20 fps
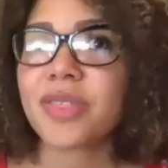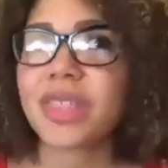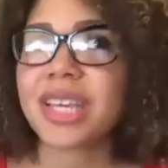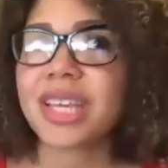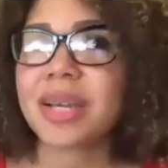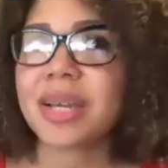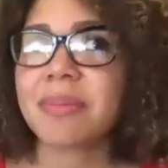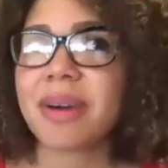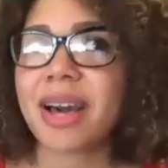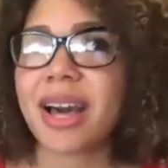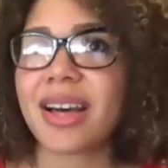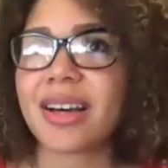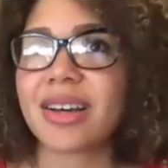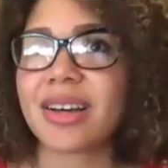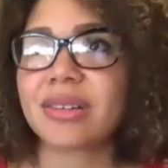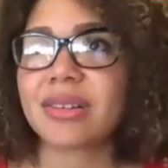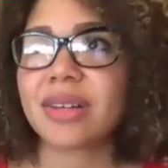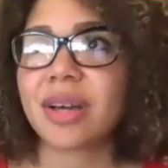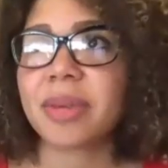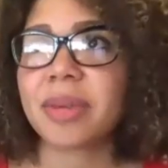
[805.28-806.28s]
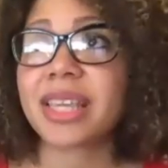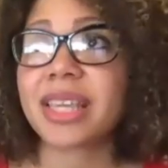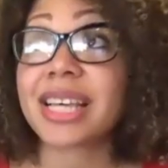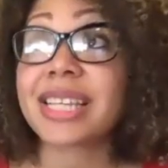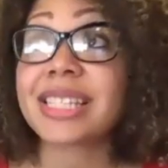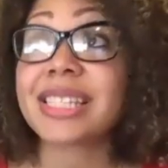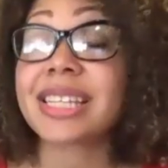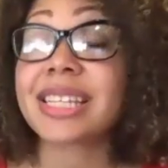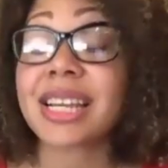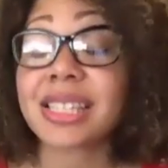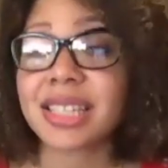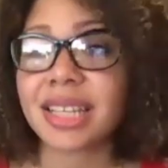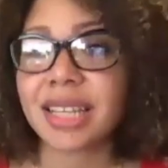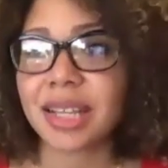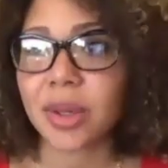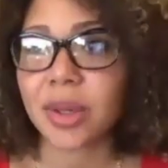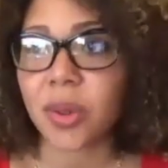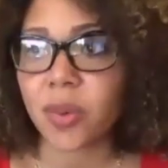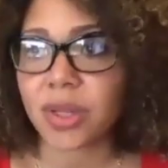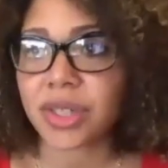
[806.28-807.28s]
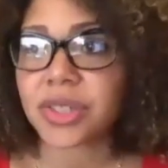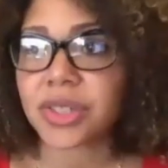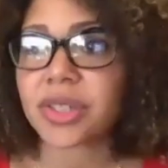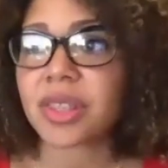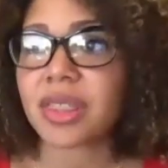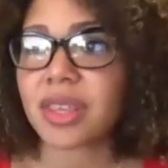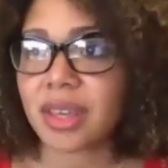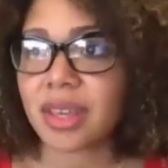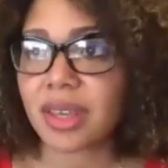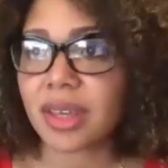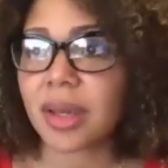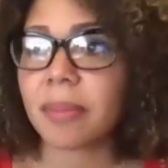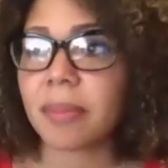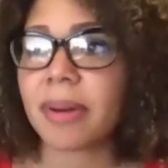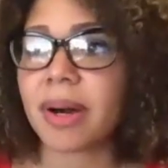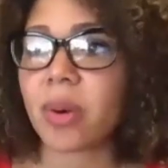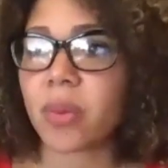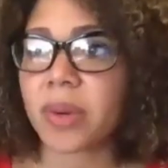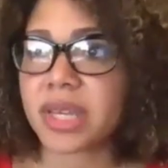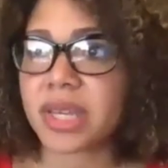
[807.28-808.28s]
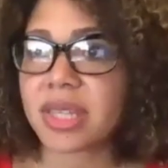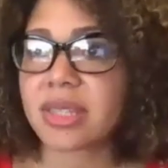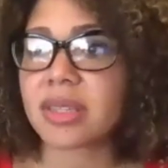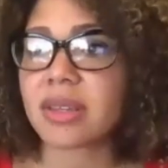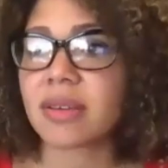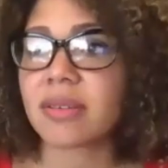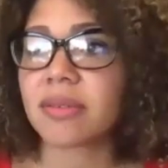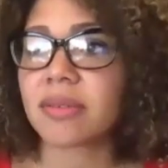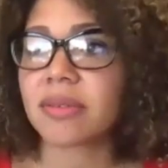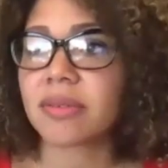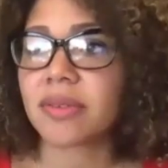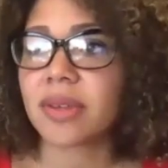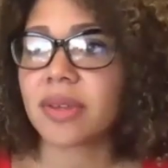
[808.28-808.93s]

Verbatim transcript: think about, I mean, that's an excellent question, thinking about ways of